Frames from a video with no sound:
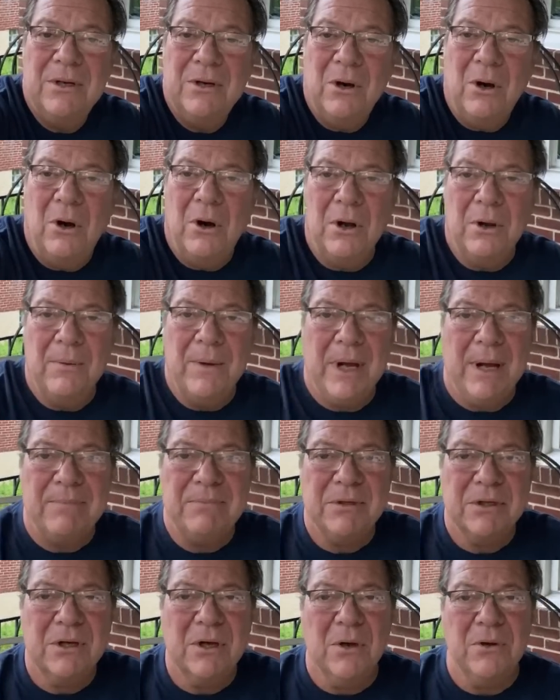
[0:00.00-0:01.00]
All the way up
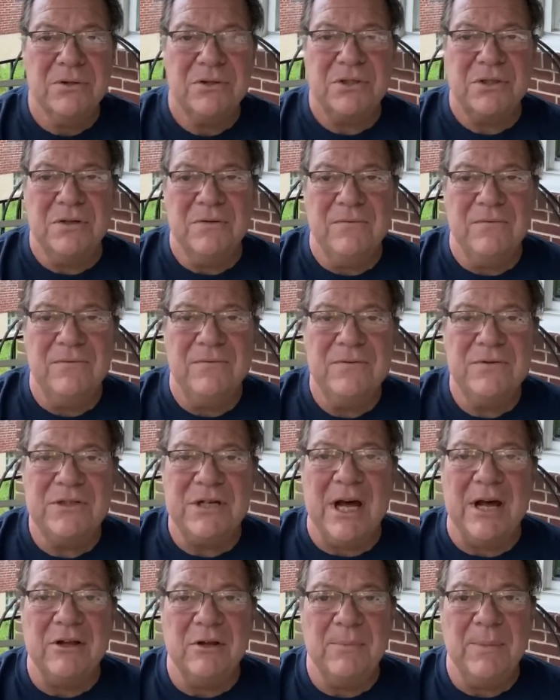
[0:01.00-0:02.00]
the coast of
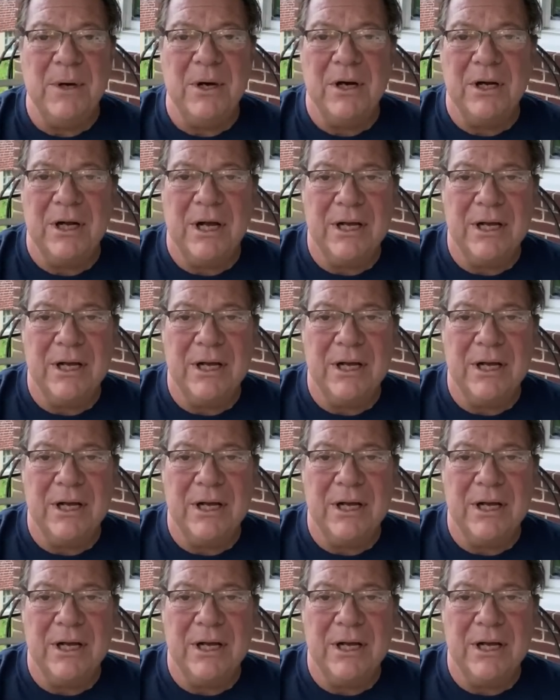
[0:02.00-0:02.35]
South America,